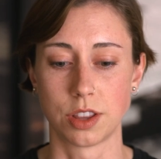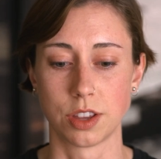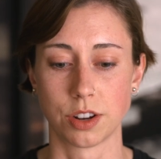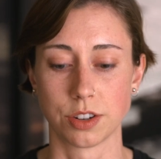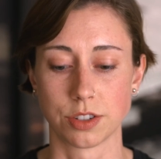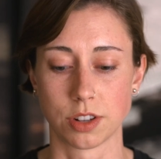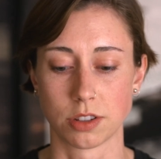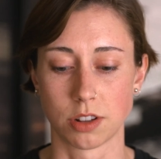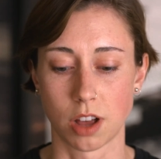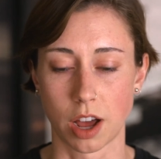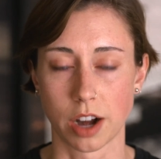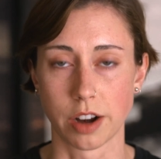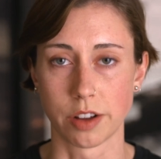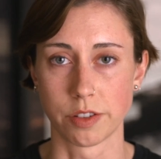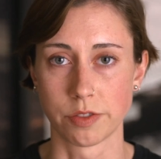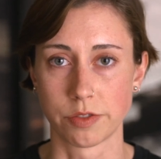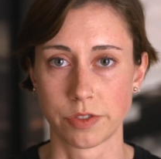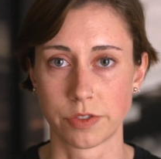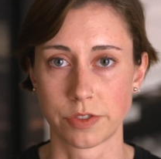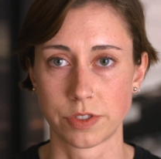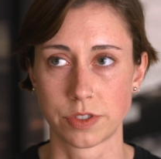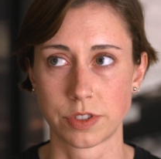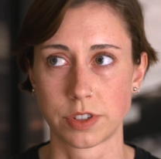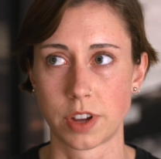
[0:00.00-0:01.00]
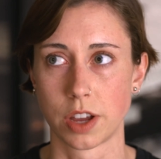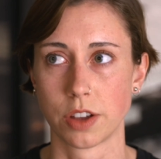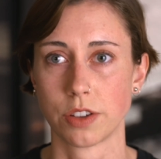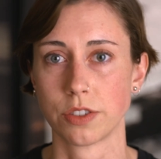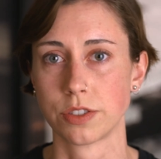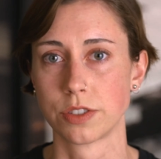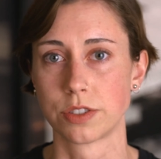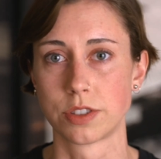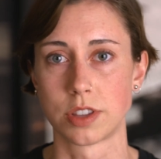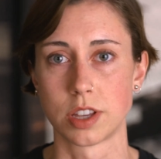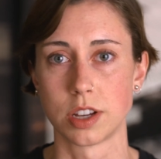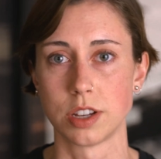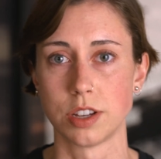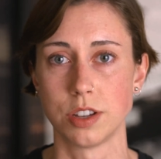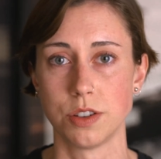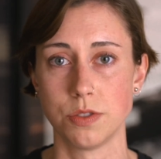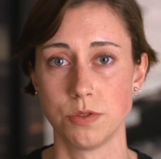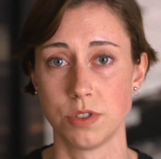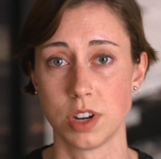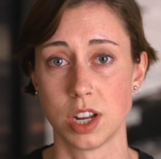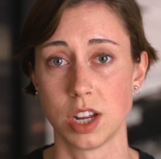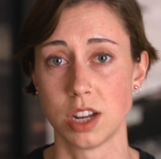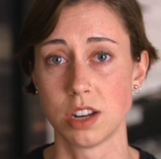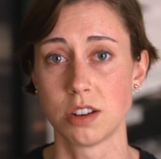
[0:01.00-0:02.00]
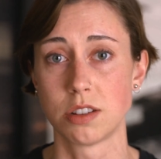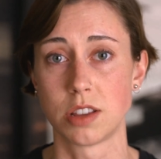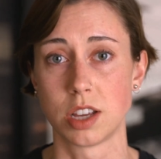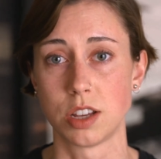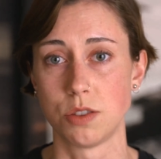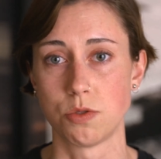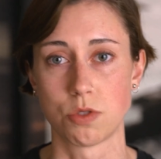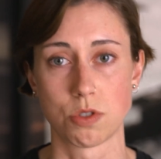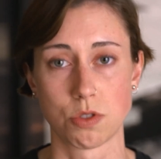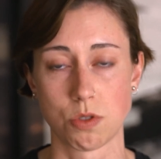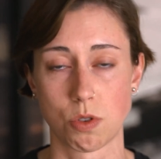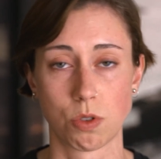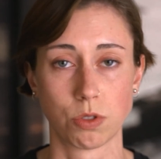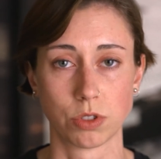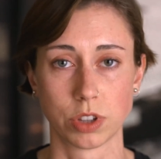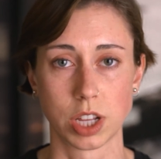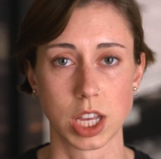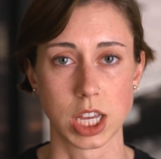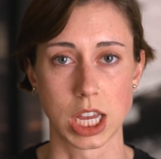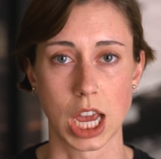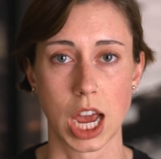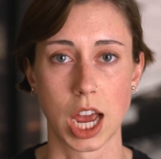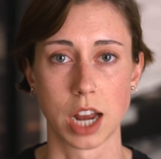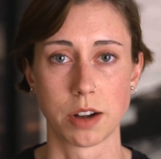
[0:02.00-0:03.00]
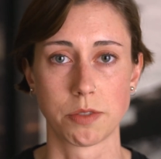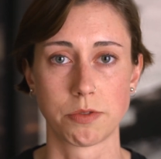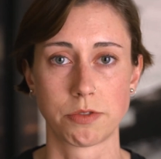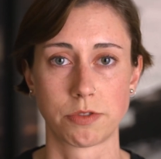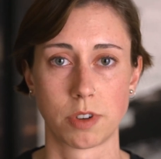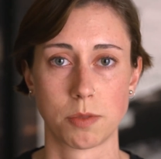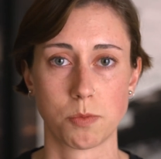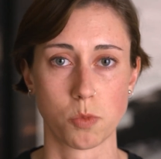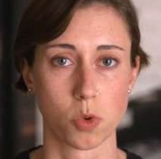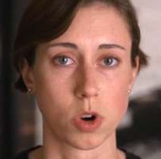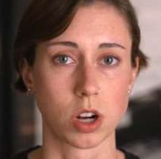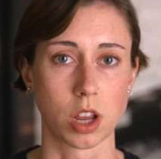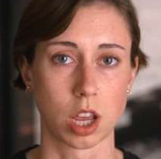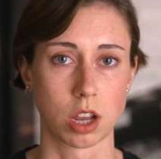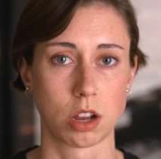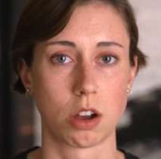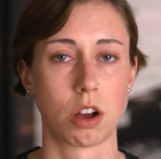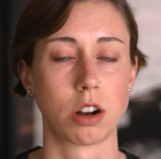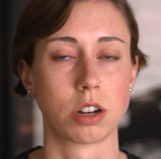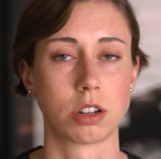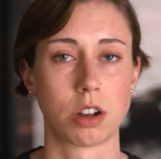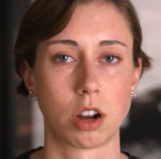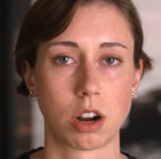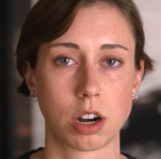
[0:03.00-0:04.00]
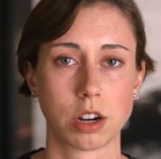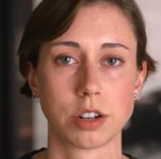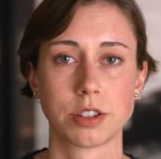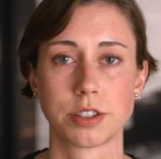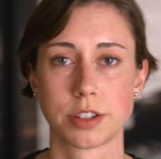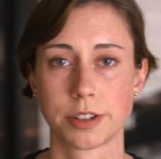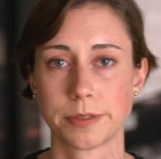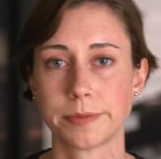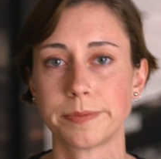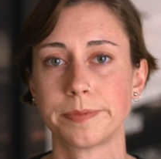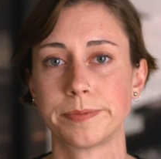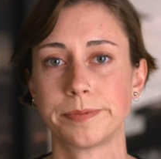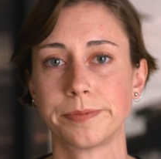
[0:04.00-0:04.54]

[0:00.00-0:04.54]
There's a lot of skills that you need that you can only get from working on cars.